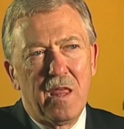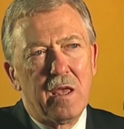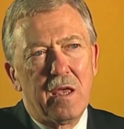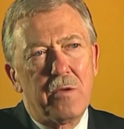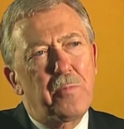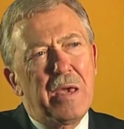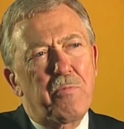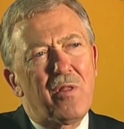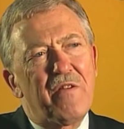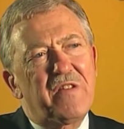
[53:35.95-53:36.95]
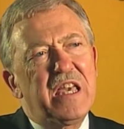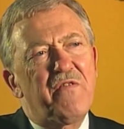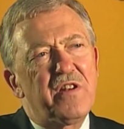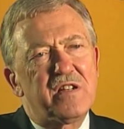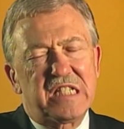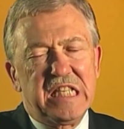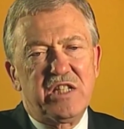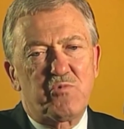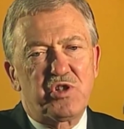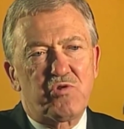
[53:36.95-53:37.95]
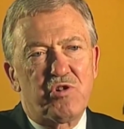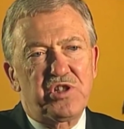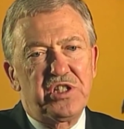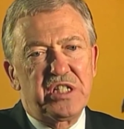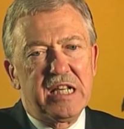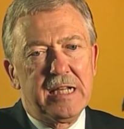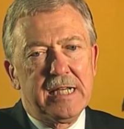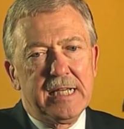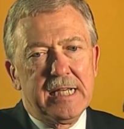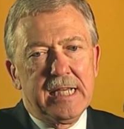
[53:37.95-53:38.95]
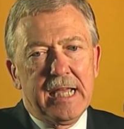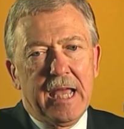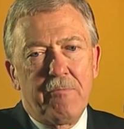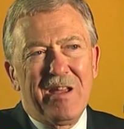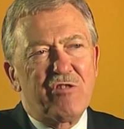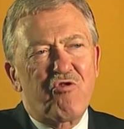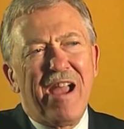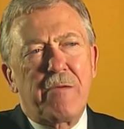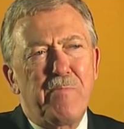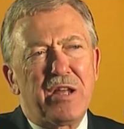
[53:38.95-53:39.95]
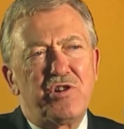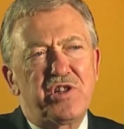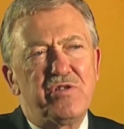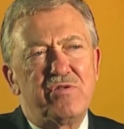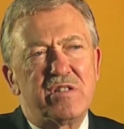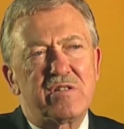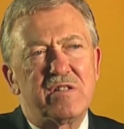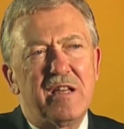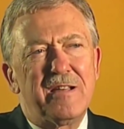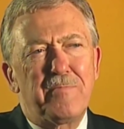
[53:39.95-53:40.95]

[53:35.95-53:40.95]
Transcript: Uh, people have given us these resources and we attract better students.